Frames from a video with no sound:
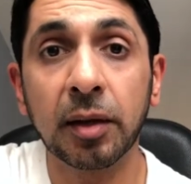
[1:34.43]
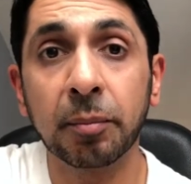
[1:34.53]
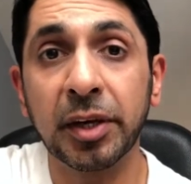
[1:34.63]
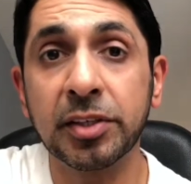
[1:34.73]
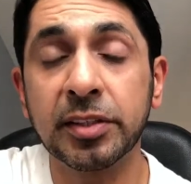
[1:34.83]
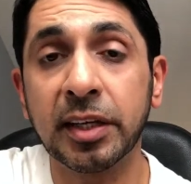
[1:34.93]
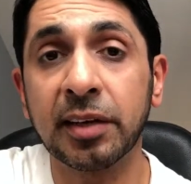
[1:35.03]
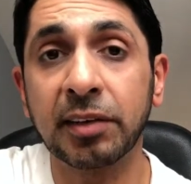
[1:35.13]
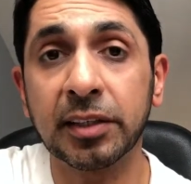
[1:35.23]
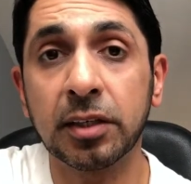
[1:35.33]
Patients can
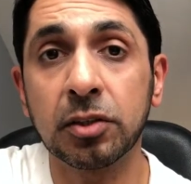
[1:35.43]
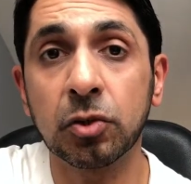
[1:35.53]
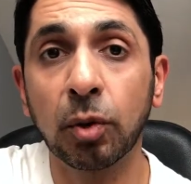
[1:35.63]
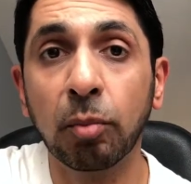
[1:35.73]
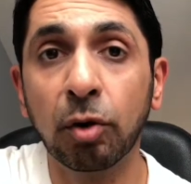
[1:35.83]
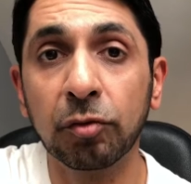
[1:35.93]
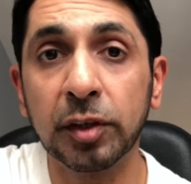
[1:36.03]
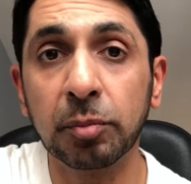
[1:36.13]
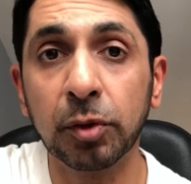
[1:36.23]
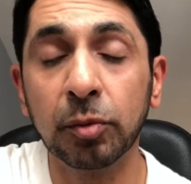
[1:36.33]
have access to a
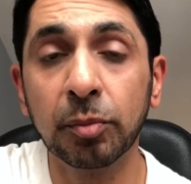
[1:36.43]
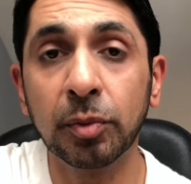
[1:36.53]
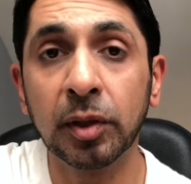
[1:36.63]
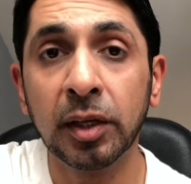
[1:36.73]
morphine pump.